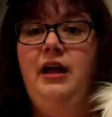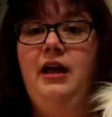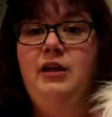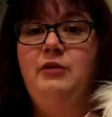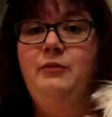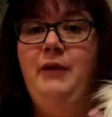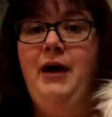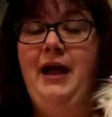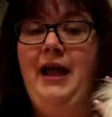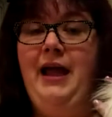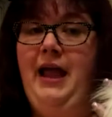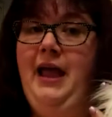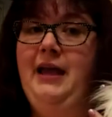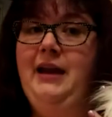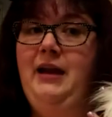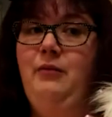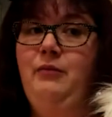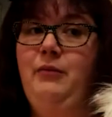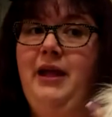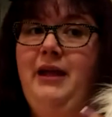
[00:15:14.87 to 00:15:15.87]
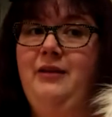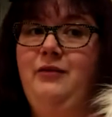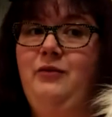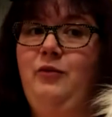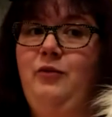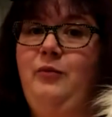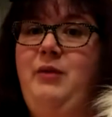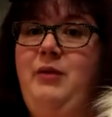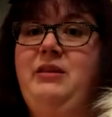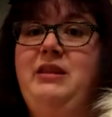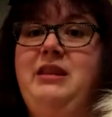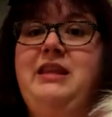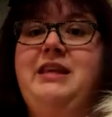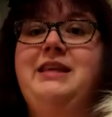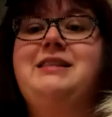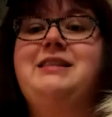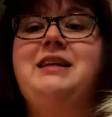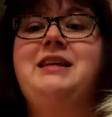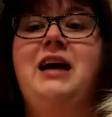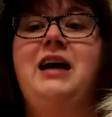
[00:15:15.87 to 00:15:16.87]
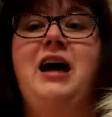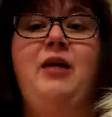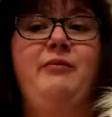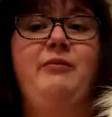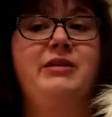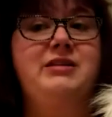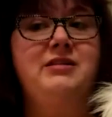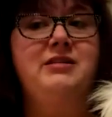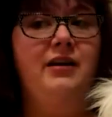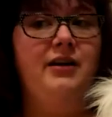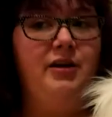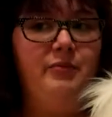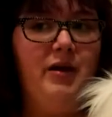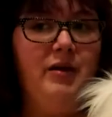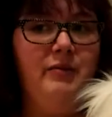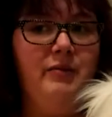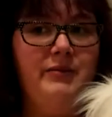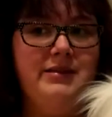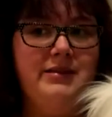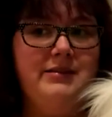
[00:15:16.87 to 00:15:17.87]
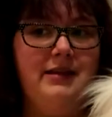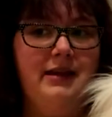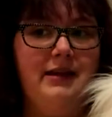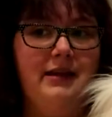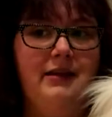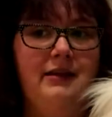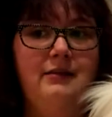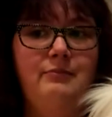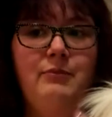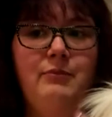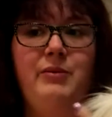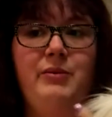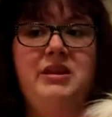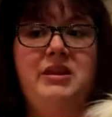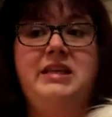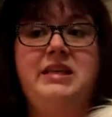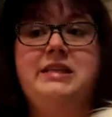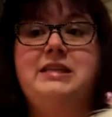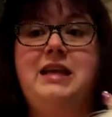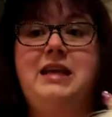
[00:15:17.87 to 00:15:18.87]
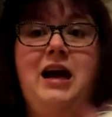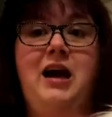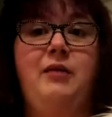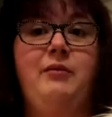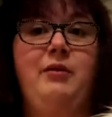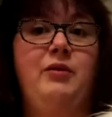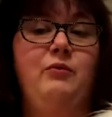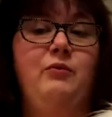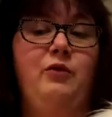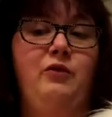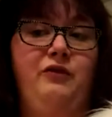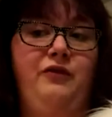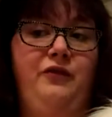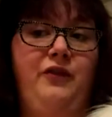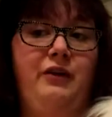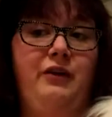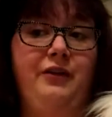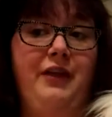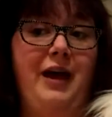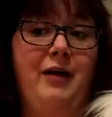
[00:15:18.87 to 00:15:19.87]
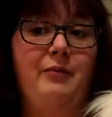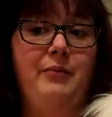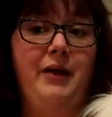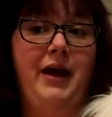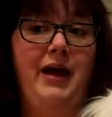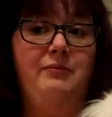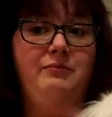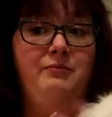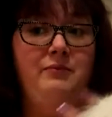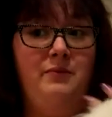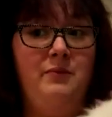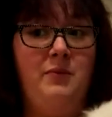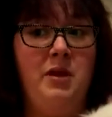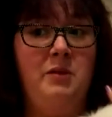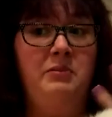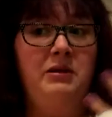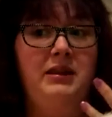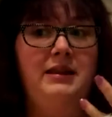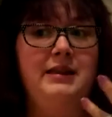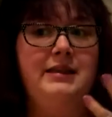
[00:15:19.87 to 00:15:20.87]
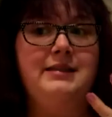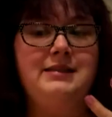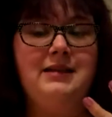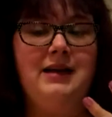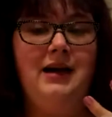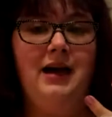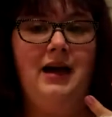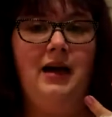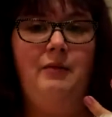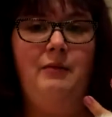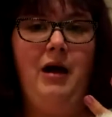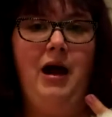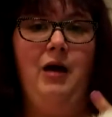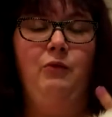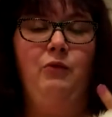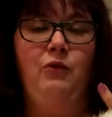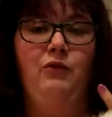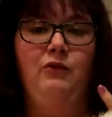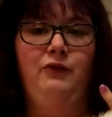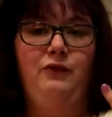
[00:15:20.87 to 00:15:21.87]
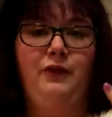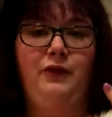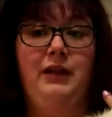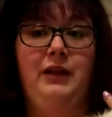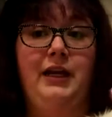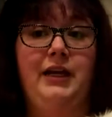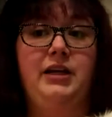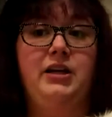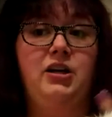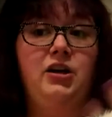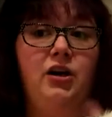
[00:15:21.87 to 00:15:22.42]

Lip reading: in my head, I'm like, well, maybe this time it's not going to make me sick. Maybe this time it won't feel that bad. Maybe this time I won't feel like